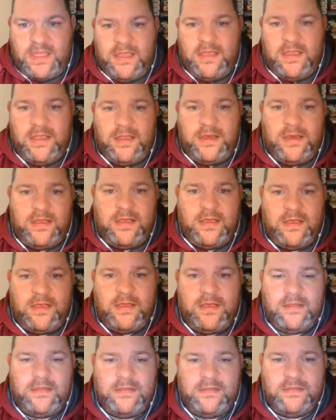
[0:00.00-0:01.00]
And
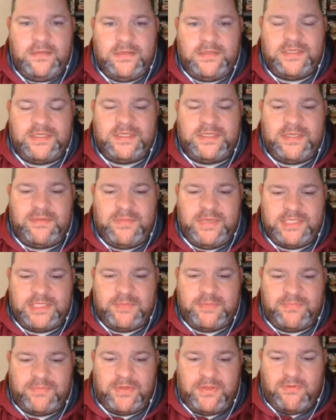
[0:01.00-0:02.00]
since I
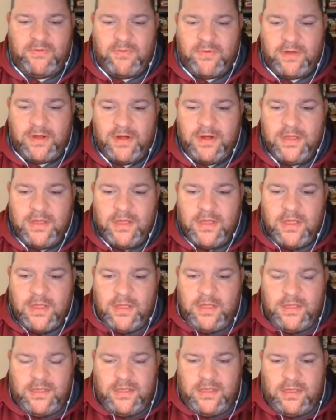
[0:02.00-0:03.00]
messed up on the one,
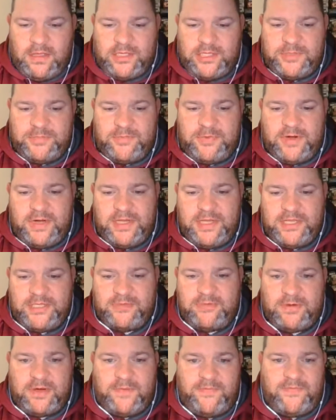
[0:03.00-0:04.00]
I'll just bring
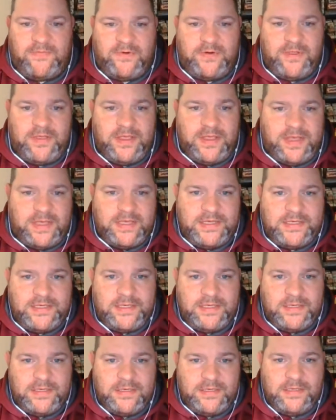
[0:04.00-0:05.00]
this one up for you
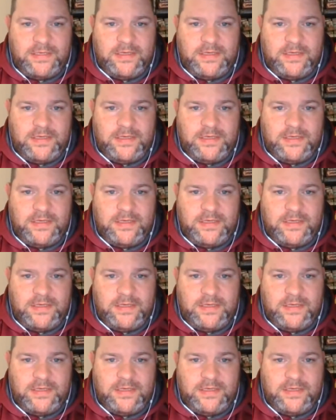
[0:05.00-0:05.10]
guys.